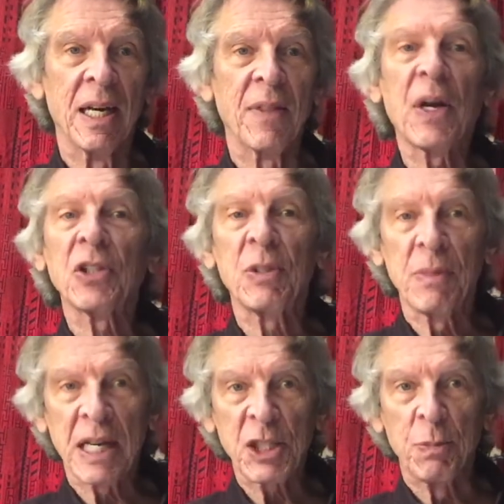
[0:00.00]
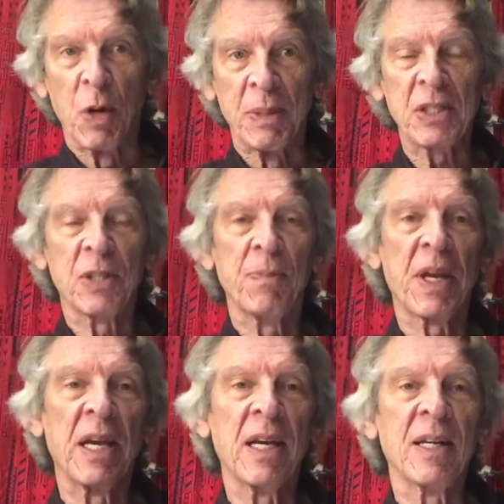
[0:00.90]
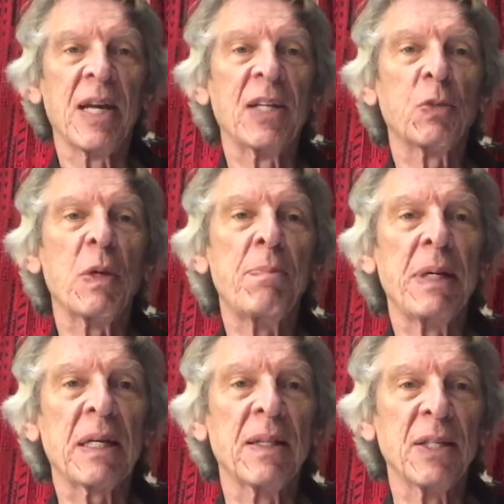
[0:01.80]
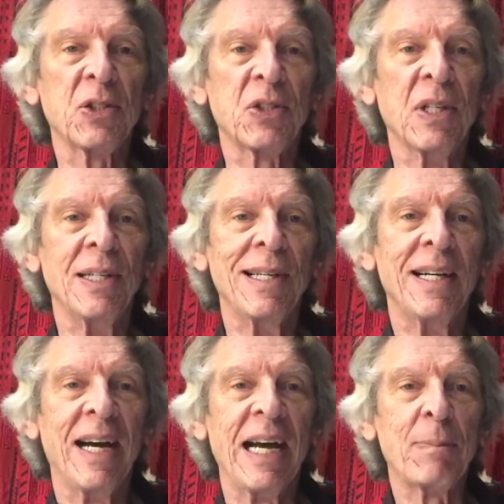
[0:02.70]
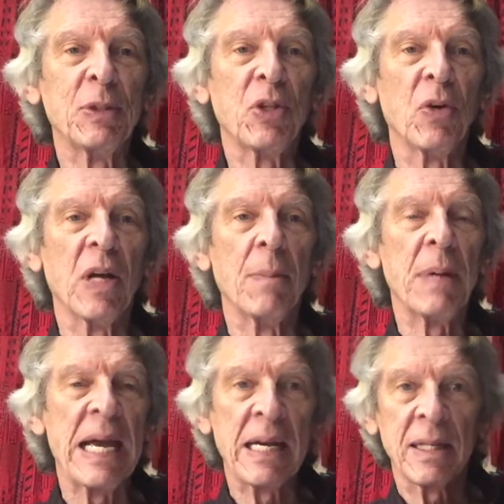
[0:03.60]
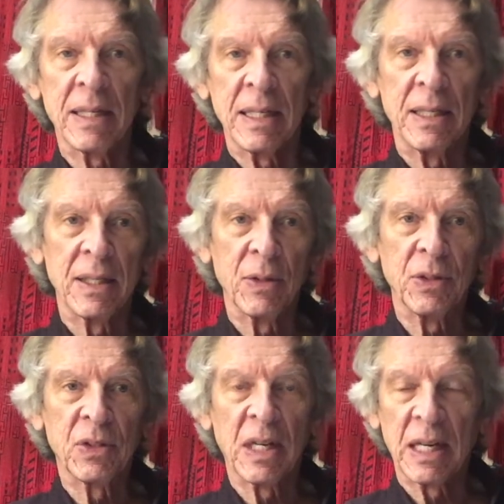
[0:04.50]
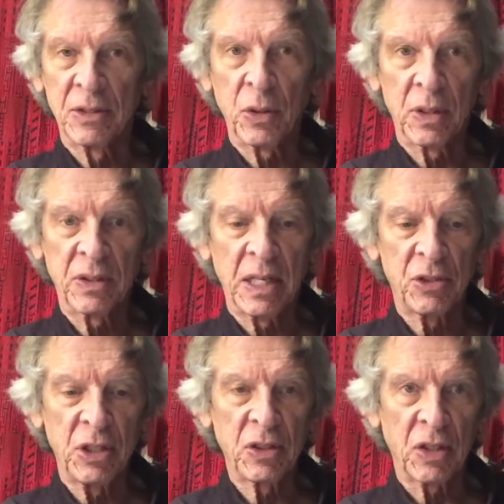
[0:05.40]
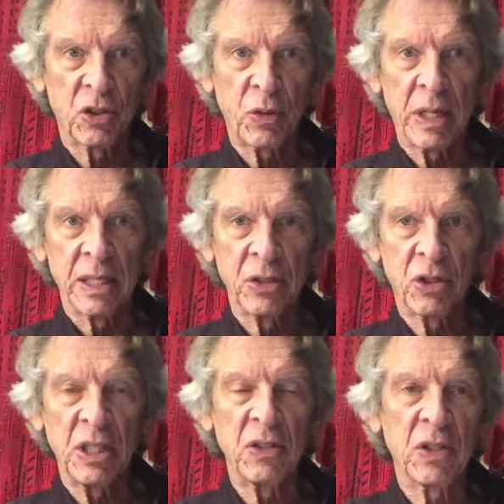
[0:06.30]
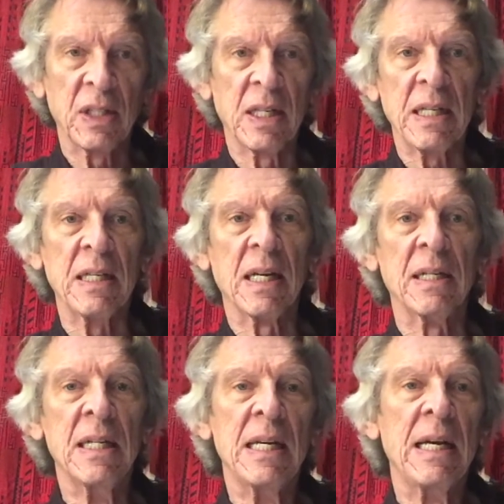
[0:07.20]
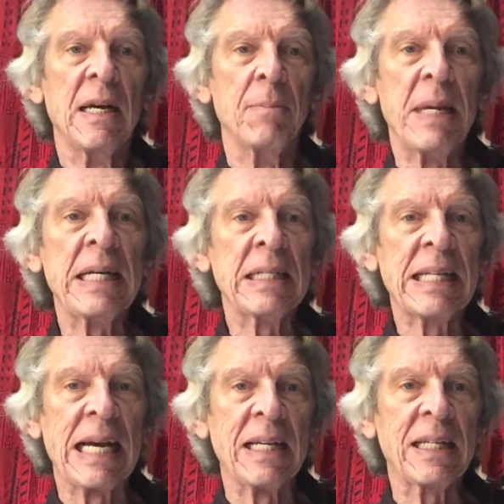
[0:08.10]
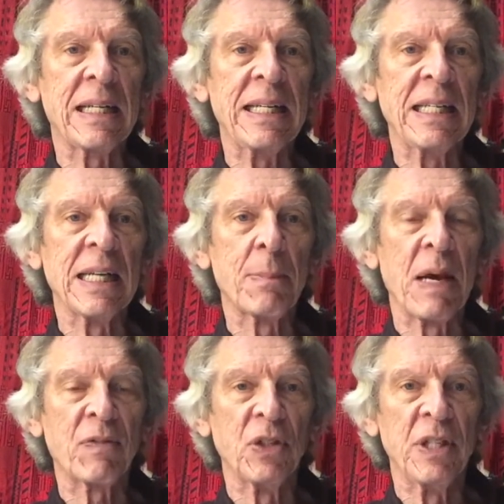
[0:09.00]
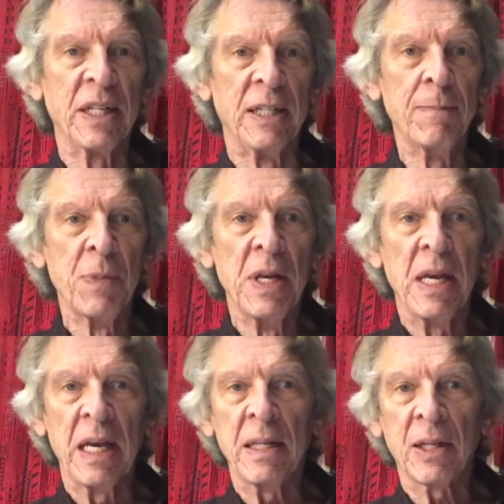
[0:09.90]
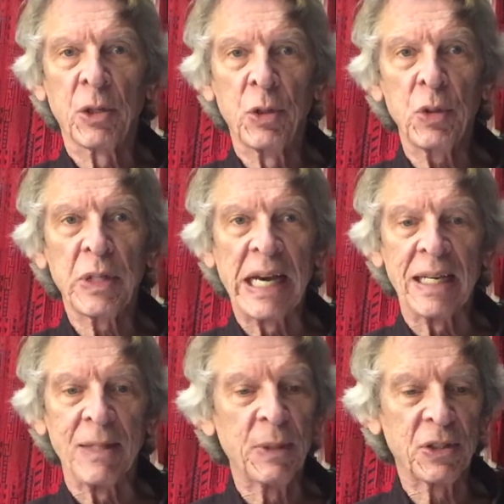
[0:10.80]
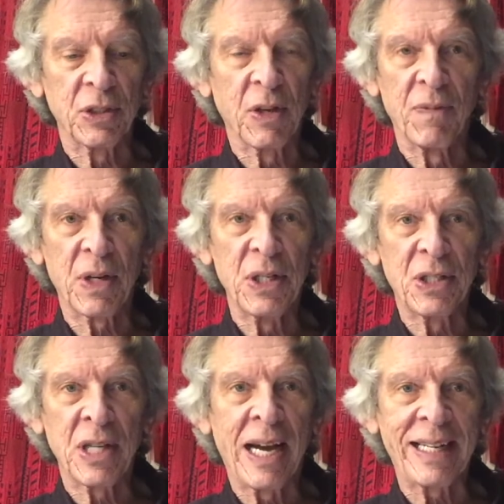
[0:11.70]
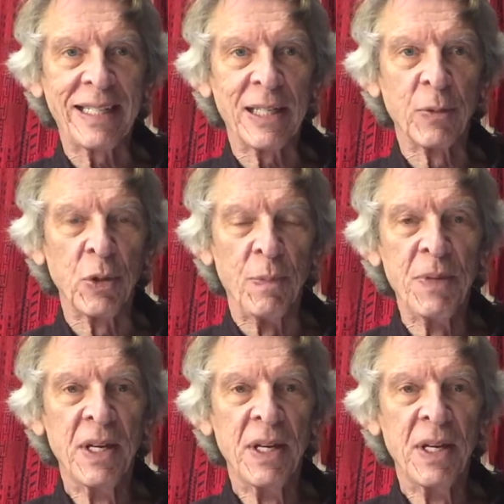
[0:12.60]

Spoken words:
There are some nice moments, and as we pick this episode up, Anne is, as I say, she's Australian. She's in the main galley cleaning up after dinner. And in the crew galley, which is a very tight little room,